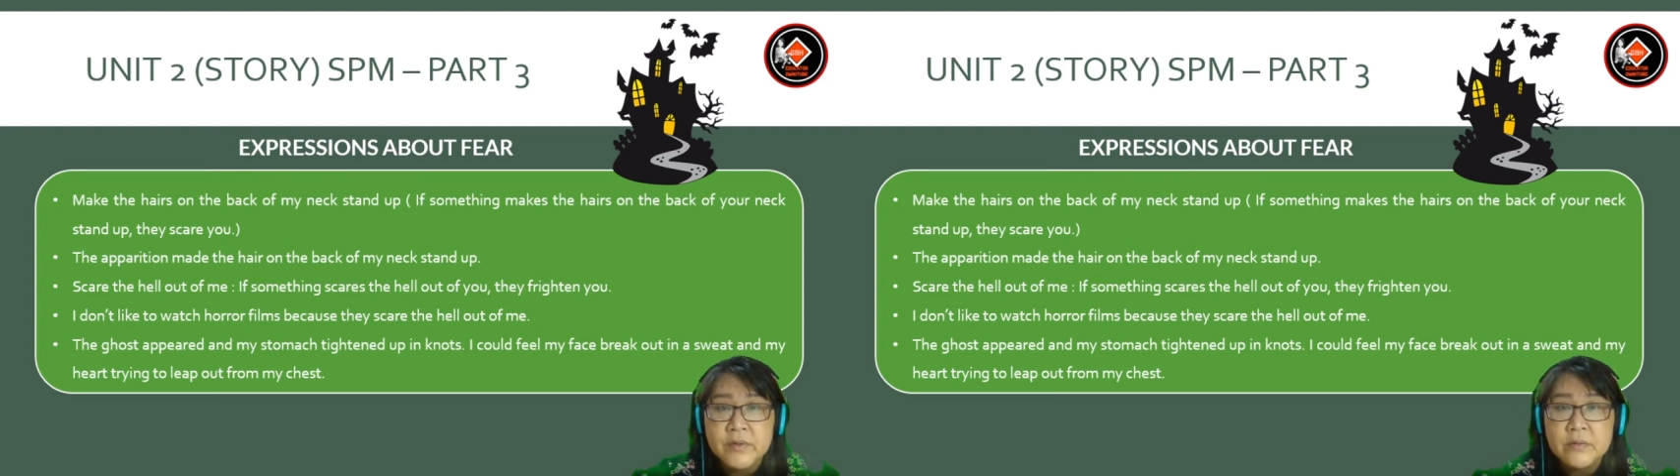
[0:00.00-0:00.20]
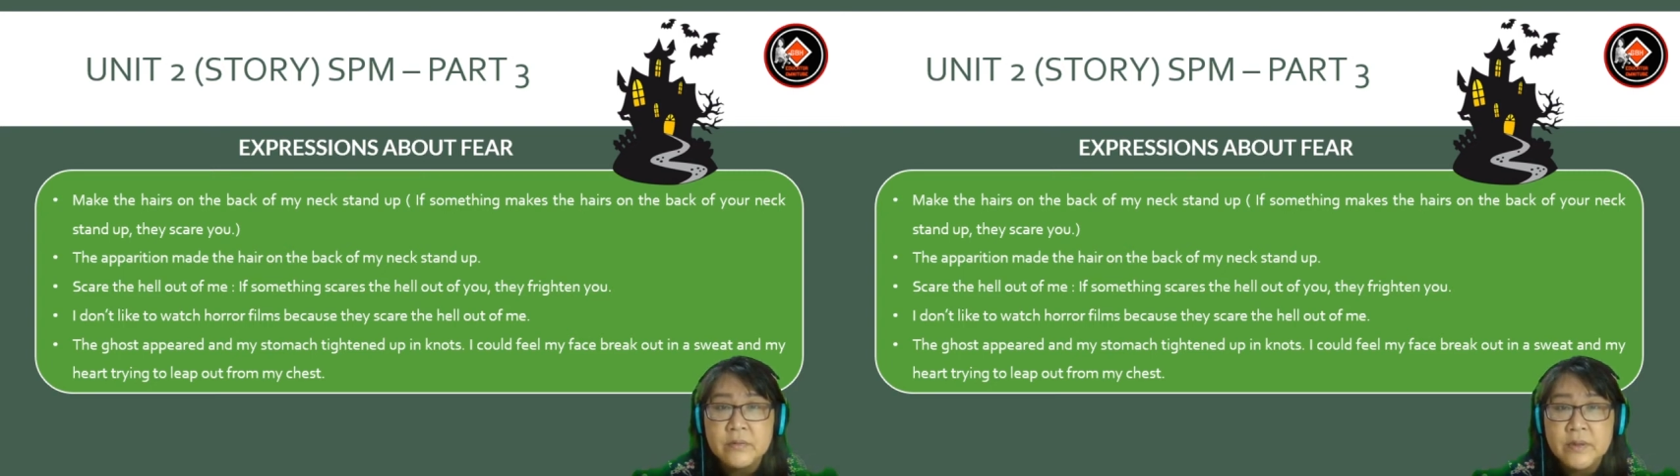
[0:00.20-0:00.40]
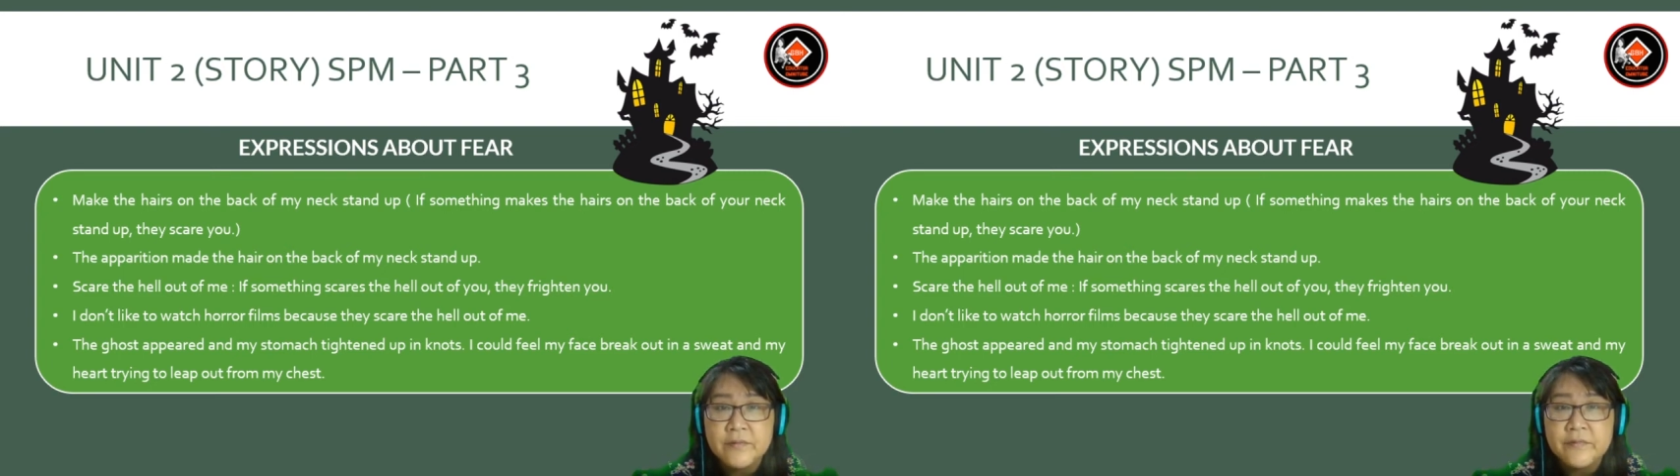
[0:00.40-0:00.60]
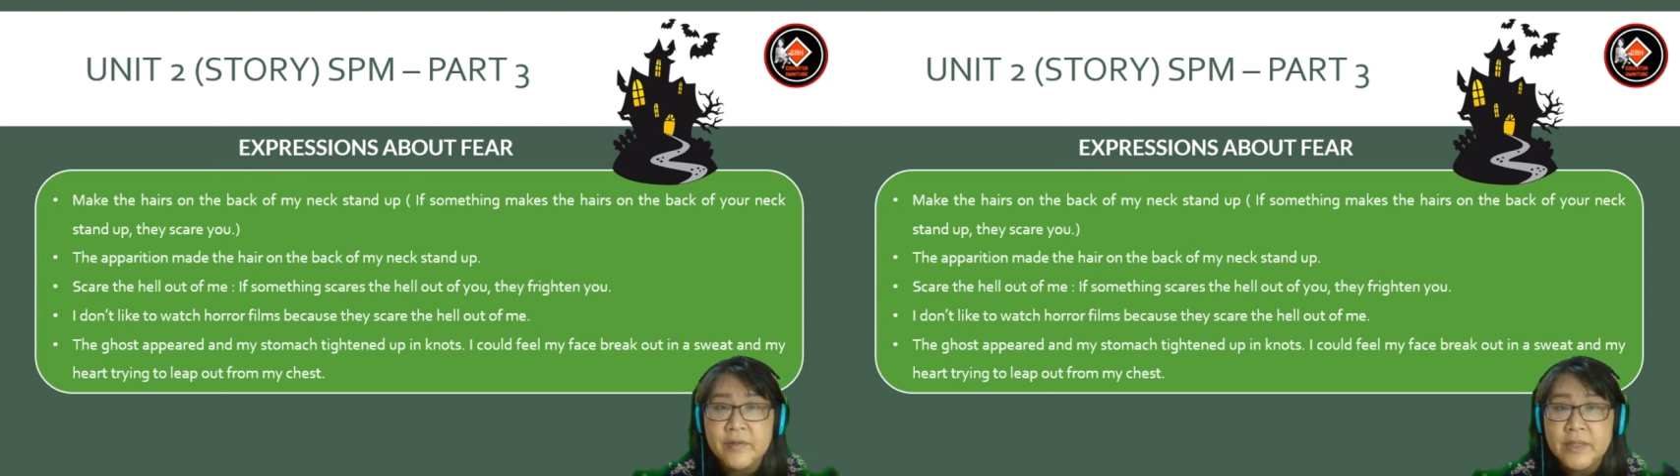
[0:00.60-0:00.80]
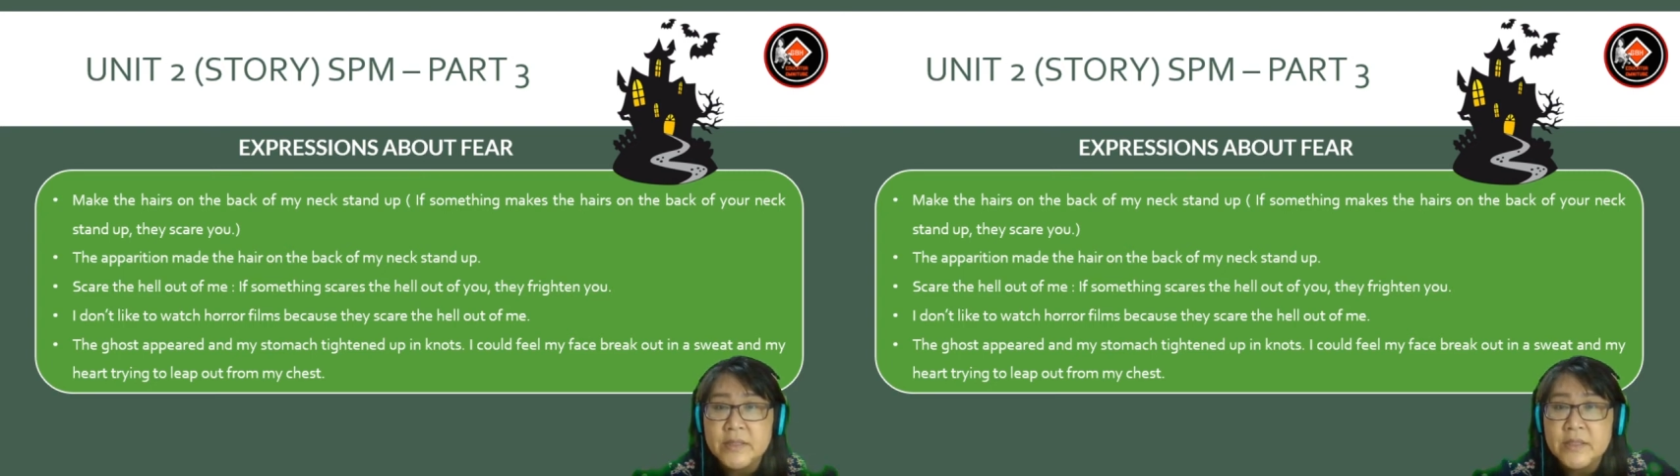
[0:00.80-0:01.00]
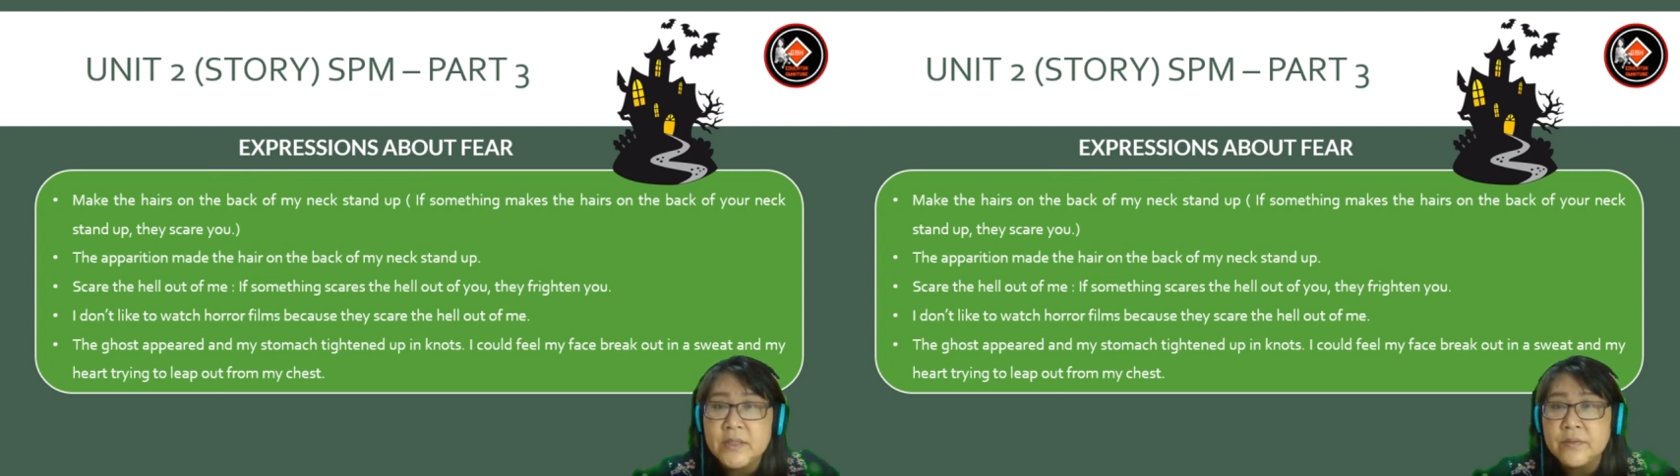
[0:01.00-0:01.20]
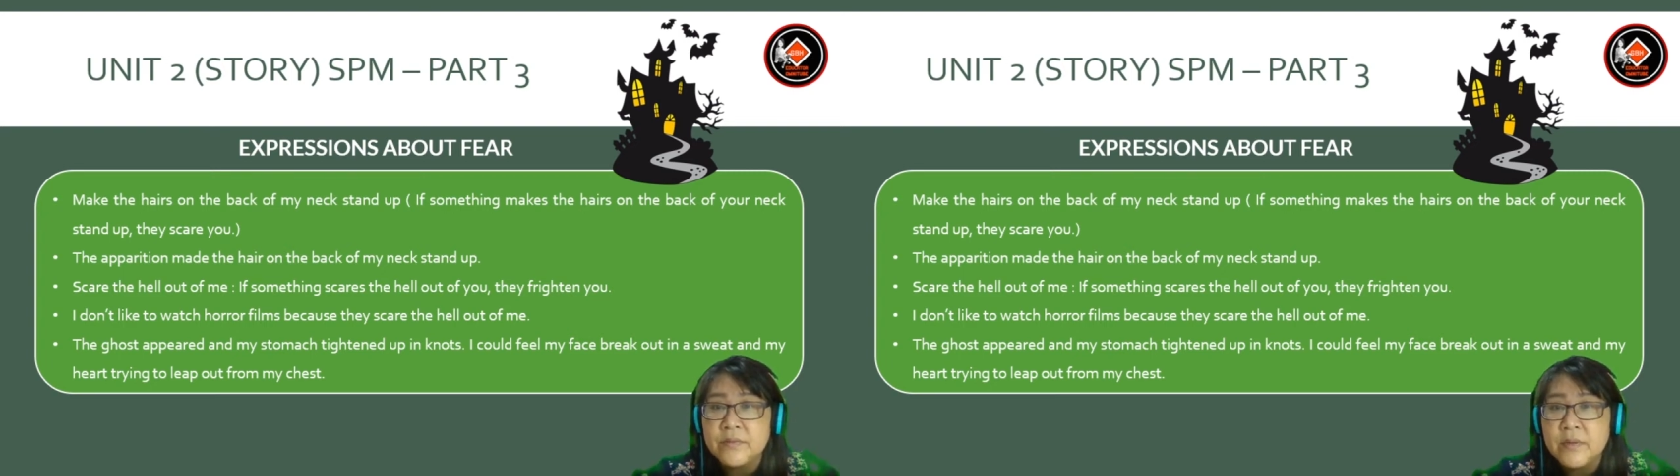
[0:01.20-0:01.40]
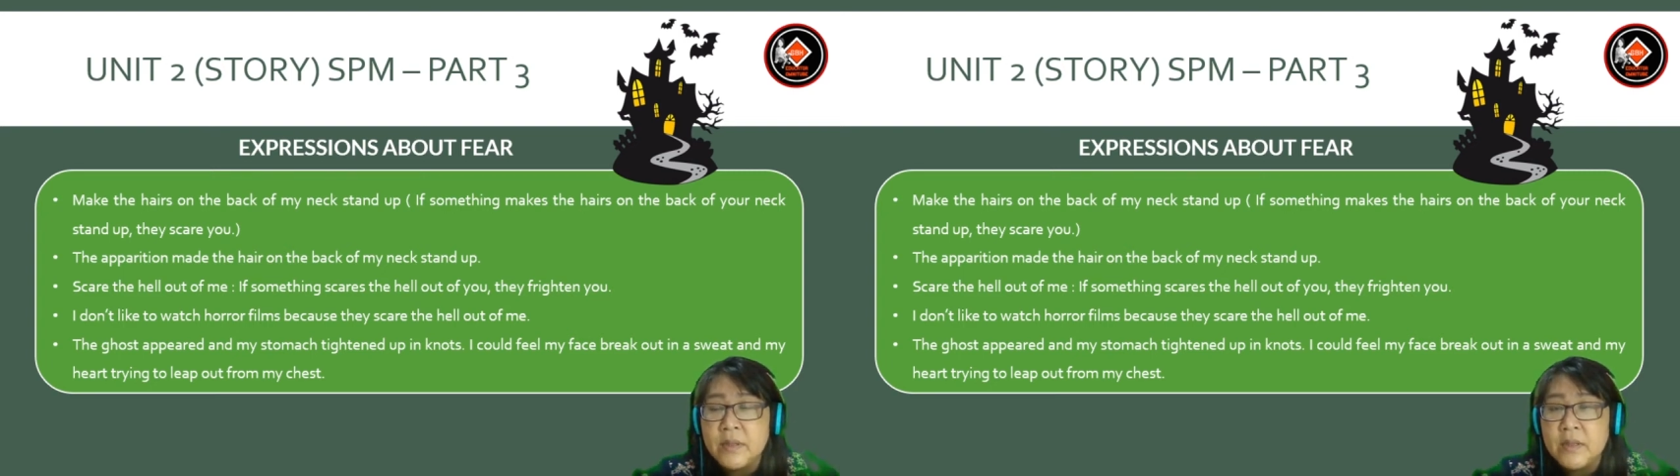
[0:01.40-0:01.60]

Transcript: you, they frighten you.